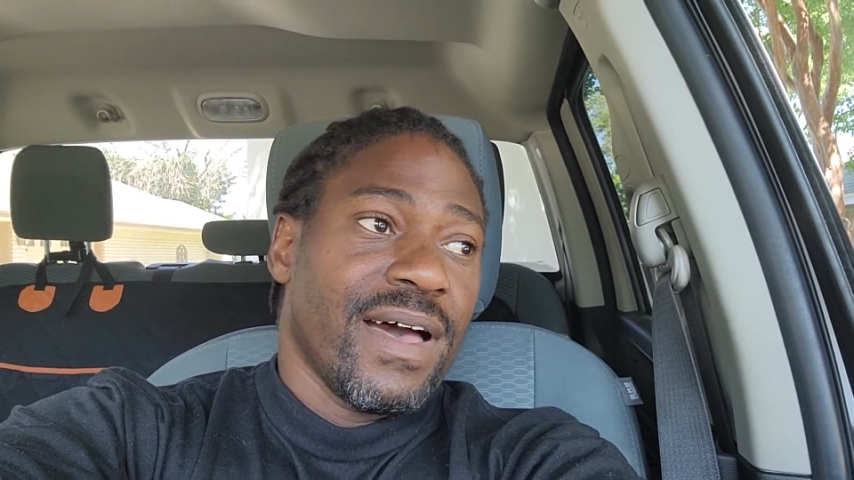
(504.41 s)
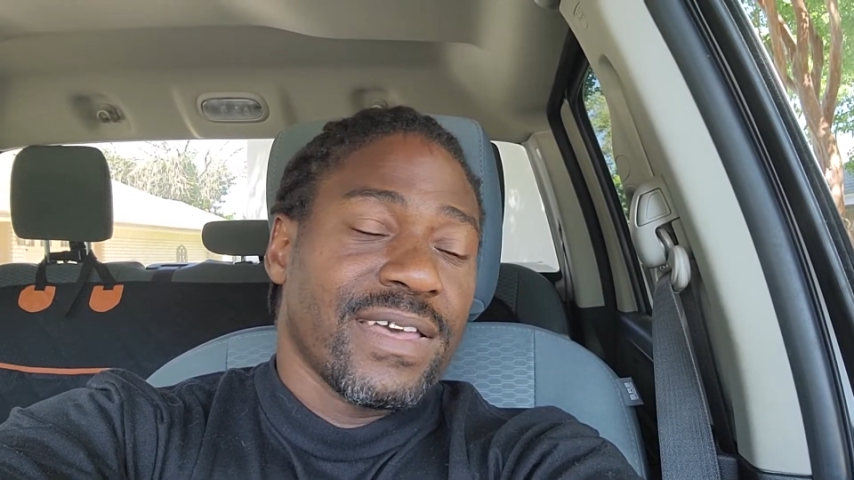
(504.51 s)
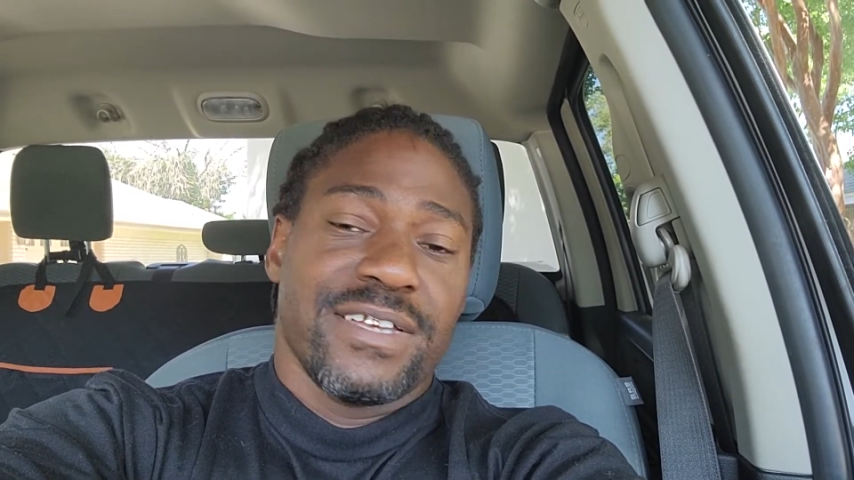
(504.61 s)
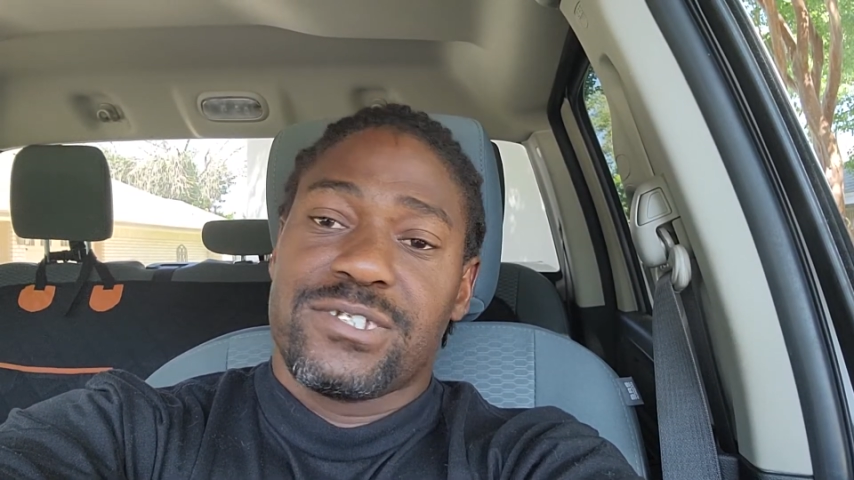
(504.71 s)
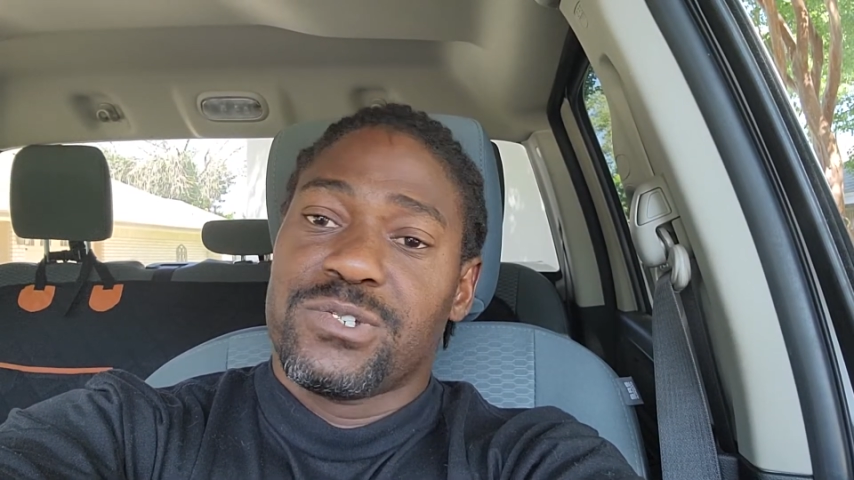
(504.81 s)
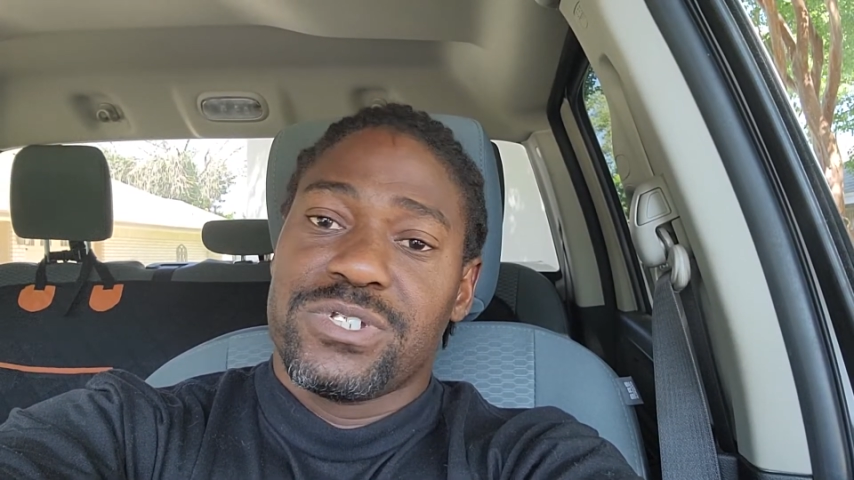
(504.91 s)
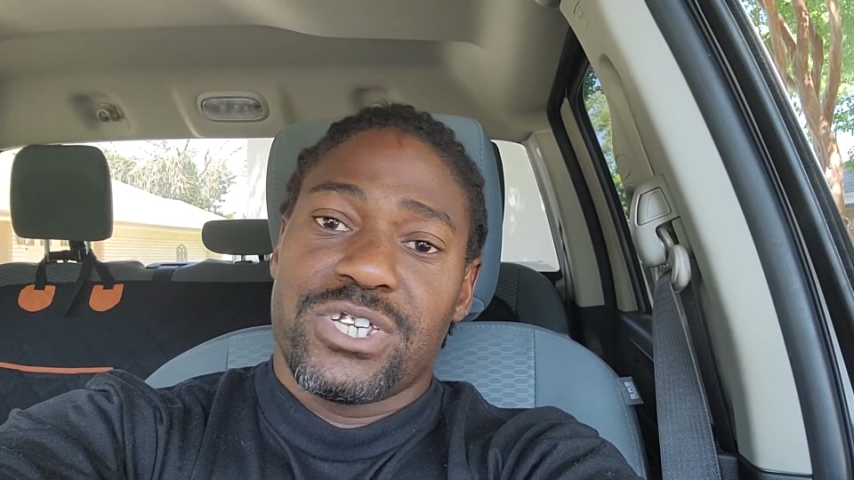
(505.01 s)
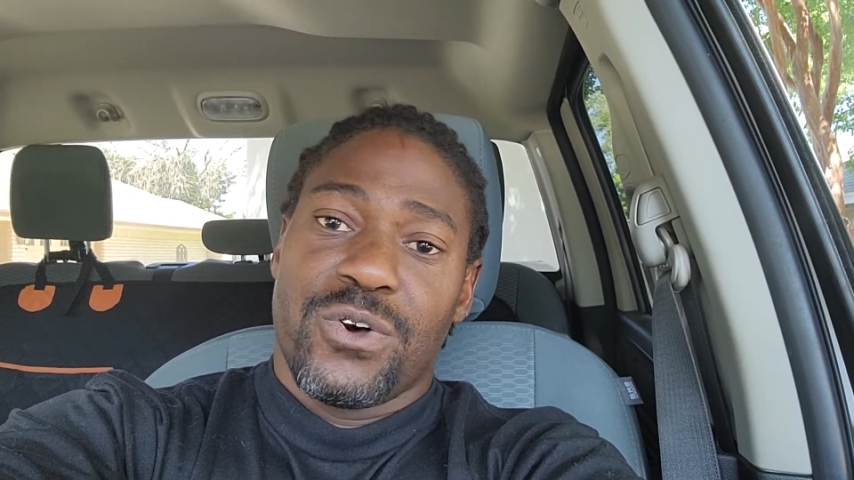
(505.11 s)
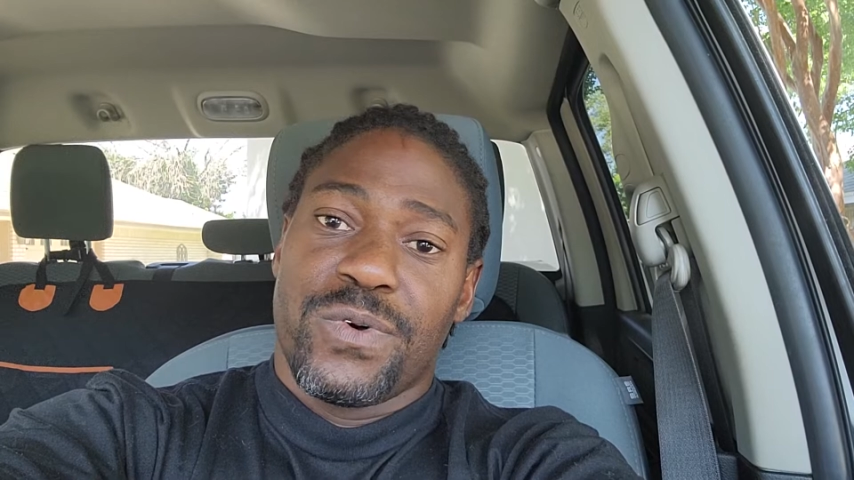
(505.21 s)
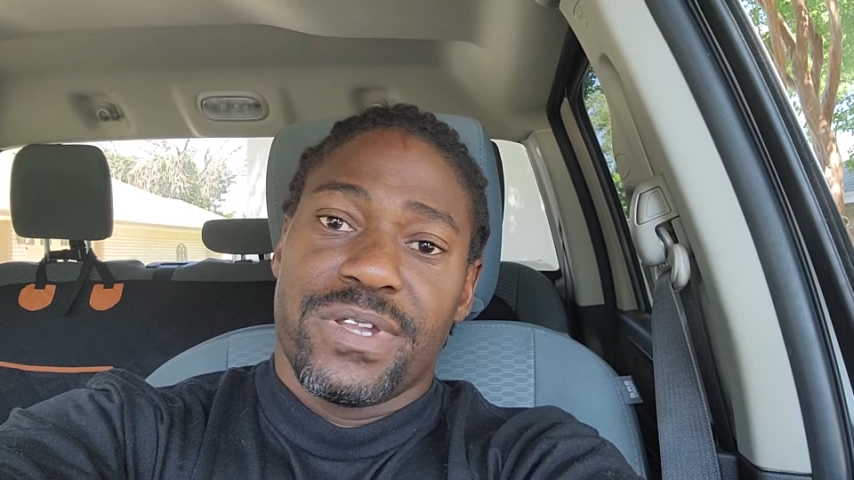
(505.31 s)
I get to a
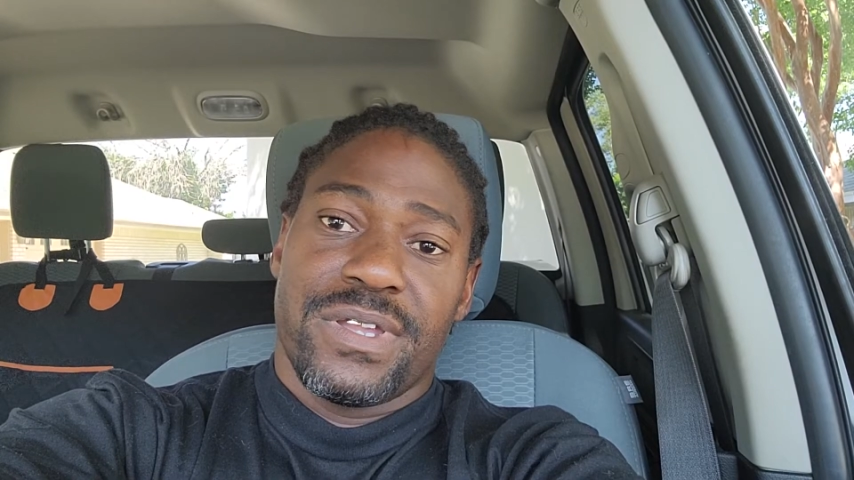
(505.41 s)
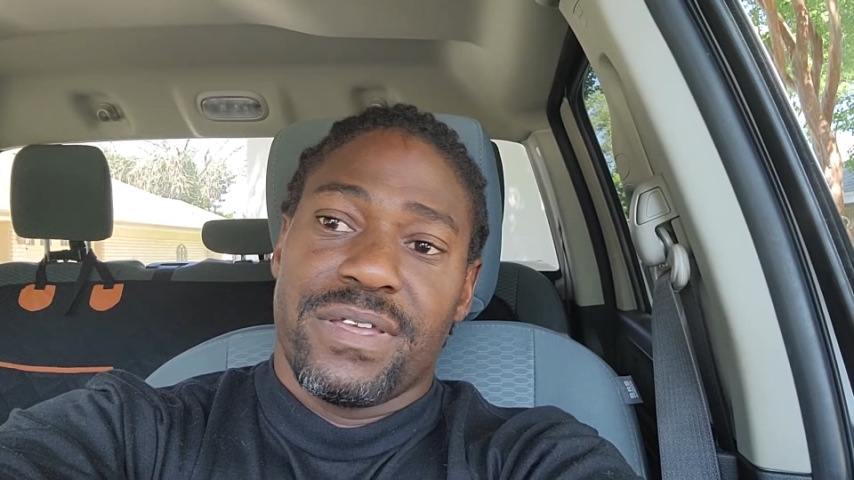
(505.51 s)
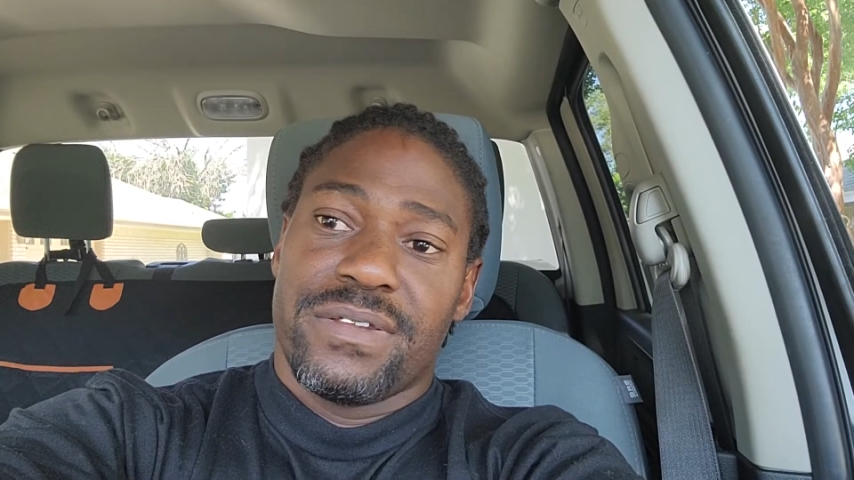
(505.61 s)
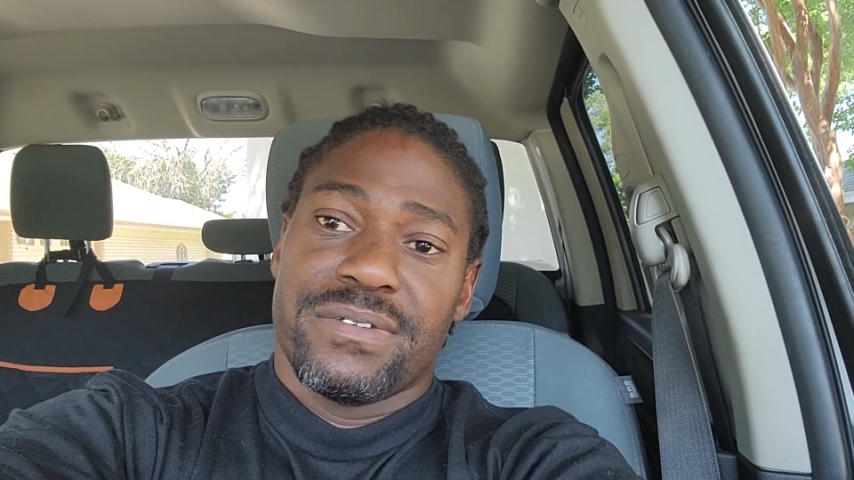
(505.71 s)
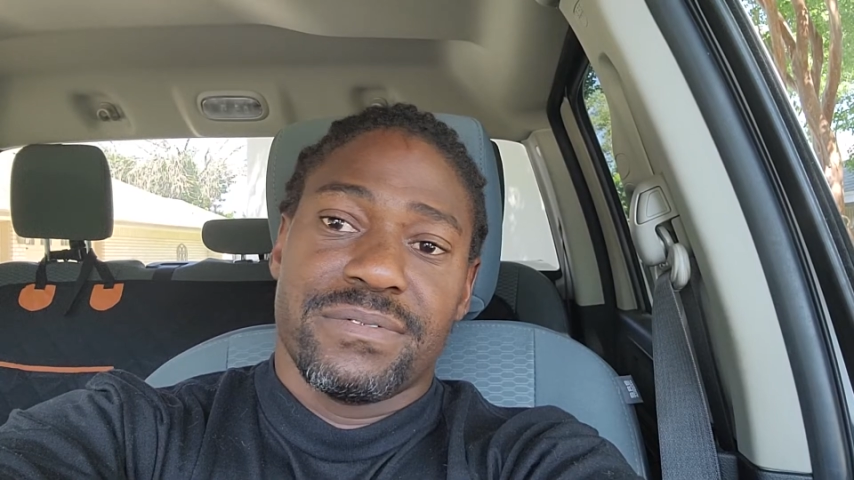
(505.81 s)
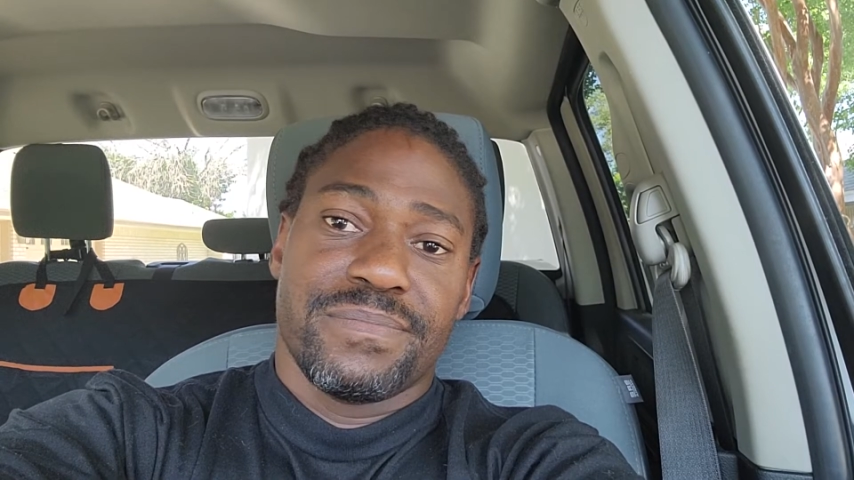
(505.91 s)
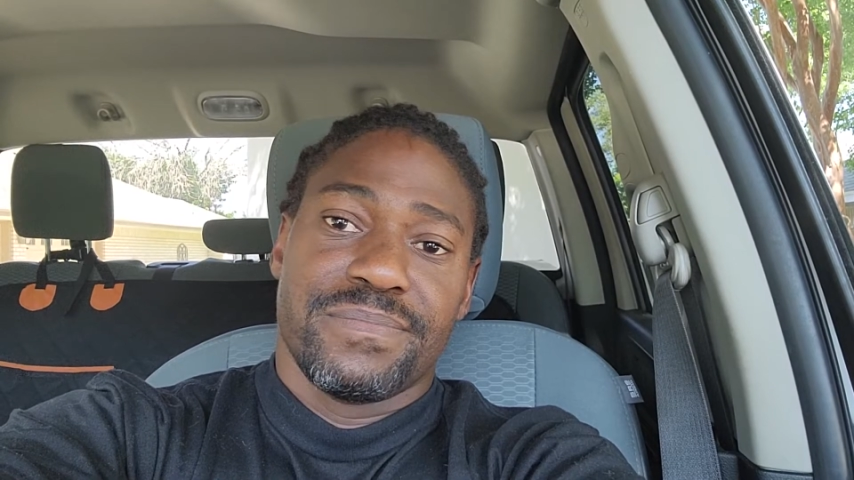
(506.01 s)
show and